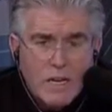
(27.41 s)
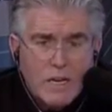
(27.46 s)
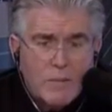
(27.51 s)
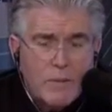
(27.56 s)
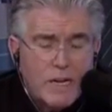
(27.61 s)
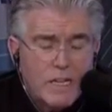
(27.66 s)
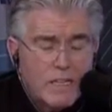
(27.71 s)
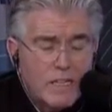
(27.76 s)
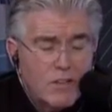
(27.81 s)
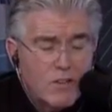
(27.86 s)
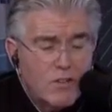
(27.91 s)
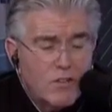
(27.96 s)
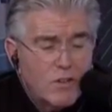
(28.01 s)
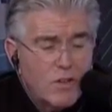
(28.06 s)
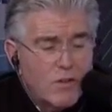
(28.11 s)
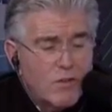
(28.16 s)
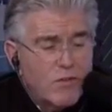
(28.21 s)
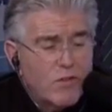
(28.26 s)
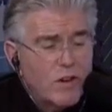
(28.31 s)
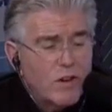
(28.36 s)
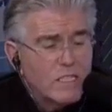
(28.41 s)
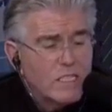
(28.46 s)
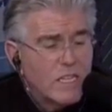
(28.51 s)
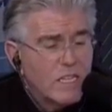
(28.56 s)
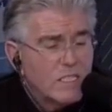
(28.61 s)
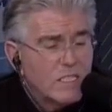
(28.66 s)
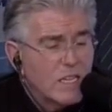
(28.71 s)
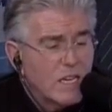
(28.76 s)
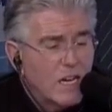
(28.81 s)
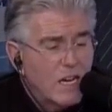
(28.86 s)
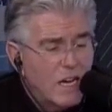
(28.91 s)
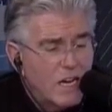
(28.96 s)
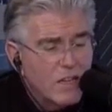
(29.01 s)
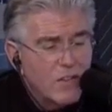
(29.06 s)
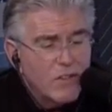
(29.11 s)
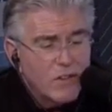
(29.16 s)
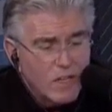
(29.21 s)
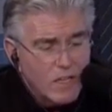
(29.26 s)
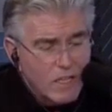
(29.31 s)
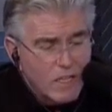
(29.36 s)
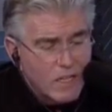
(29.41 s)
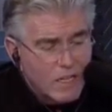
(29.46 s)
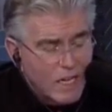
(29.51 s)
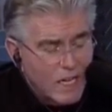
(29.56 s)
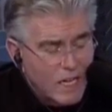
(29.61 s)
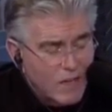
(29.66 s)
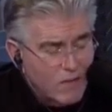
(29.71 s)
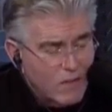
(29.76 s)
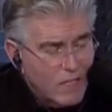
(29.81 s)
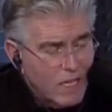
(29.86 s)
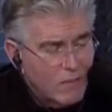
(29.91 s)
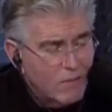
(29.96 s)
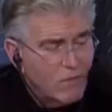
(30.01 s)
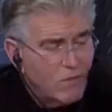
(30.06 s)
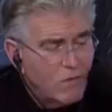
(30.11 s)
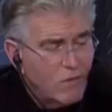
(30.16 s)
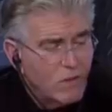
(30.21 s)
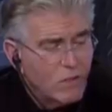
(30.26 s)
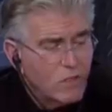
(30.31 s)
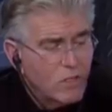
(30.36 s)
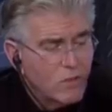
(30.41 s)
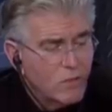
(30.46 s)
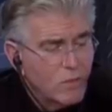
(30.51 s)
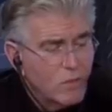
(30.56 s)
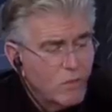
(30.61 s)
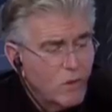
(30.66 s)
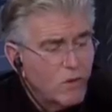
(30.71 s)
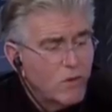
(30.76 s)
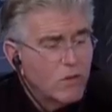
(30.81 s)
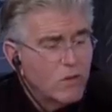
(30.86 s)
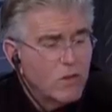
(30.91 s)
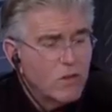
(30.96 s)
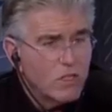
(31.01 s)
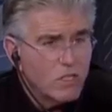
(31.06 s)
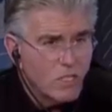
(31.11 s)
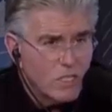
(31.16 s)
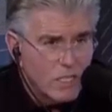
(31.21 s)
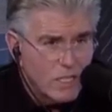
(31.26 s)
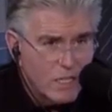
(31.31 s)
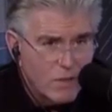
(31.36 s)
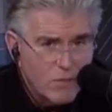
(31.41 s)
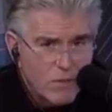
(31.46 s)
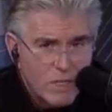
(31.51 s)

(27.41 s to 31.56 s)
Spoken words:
about this FrancesaCon thing they're going to have the day before the Super Bowl in New York City,